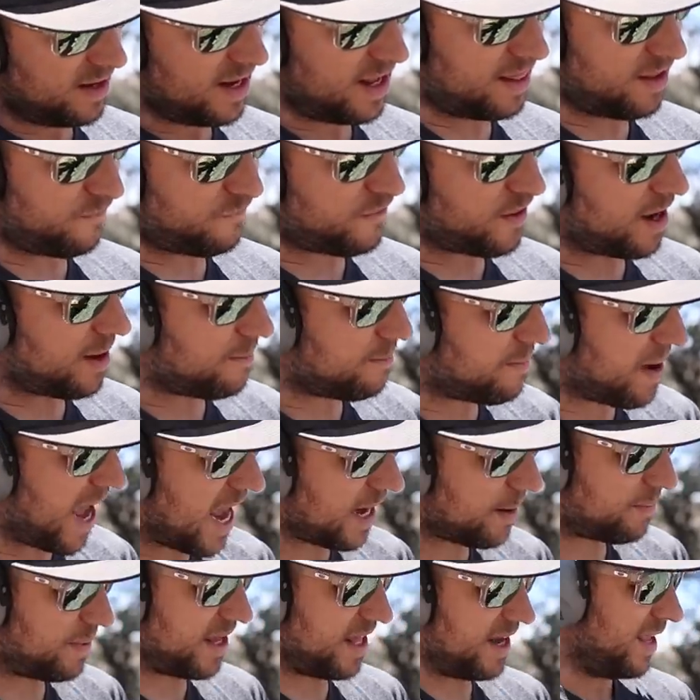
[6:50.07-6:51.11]
in the front and
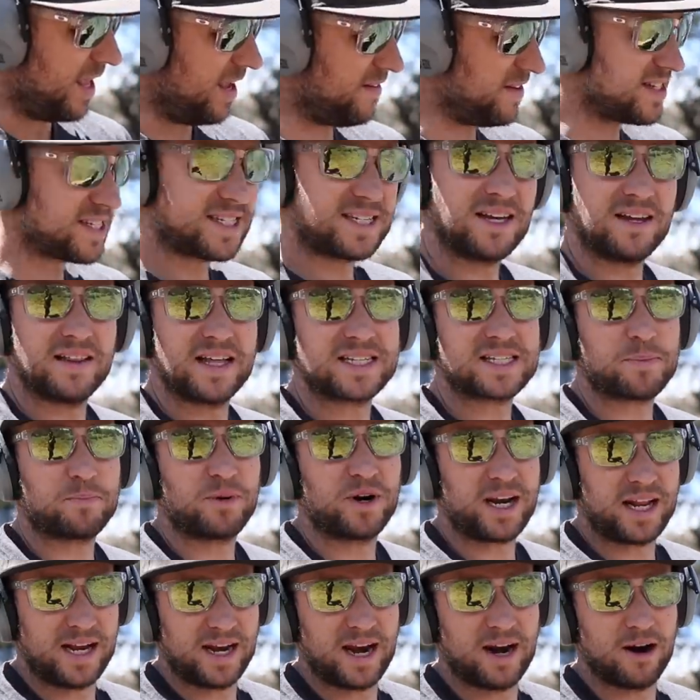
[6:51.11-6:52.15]
back, but even still, that's a
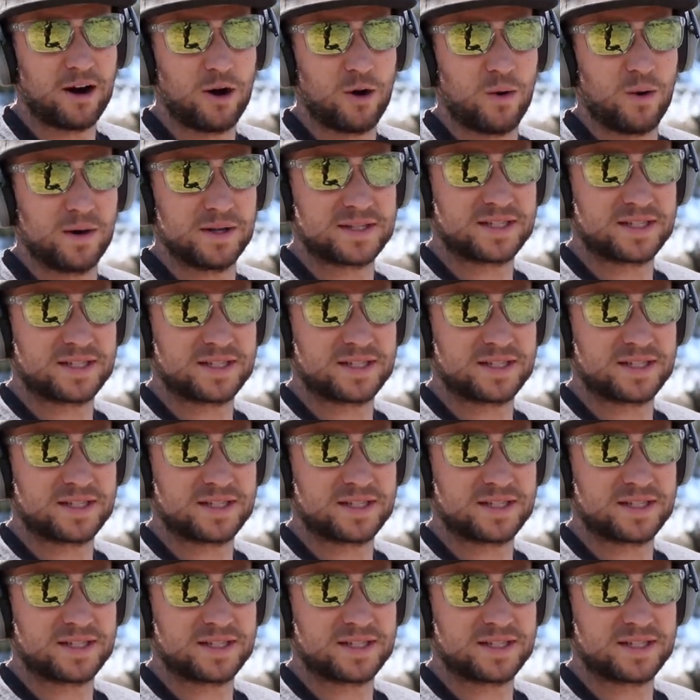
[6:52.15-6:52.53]
pretty narrow